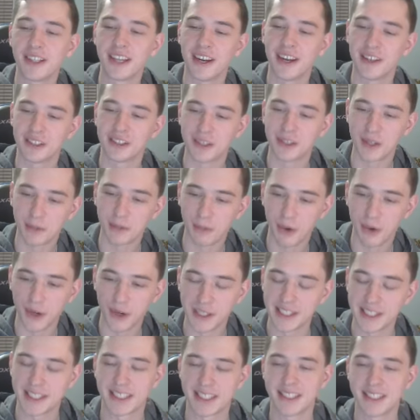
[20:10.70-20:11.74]
airstrip,
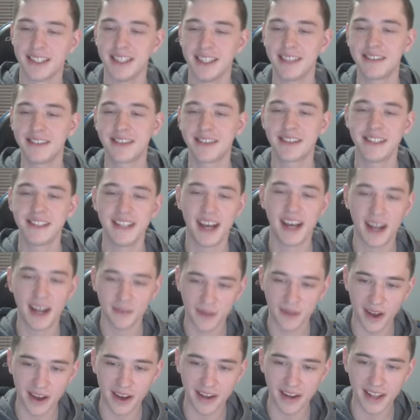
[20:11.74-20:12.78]
boys. This could not have
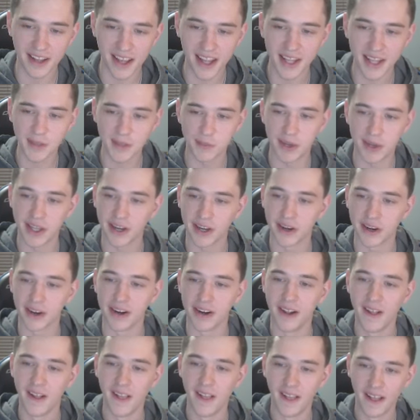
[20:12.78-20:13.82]
gone any
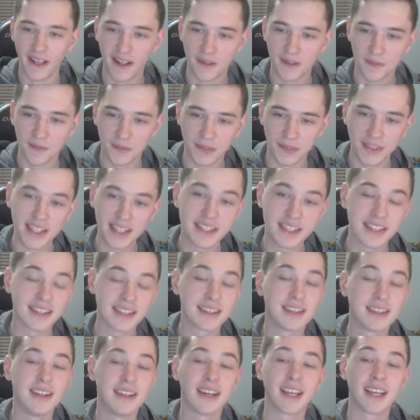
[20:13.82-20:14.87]
better. This is
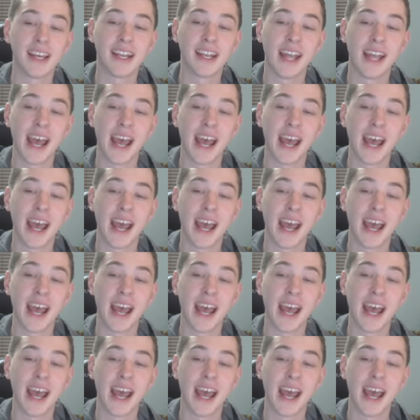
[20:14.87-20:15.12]
looking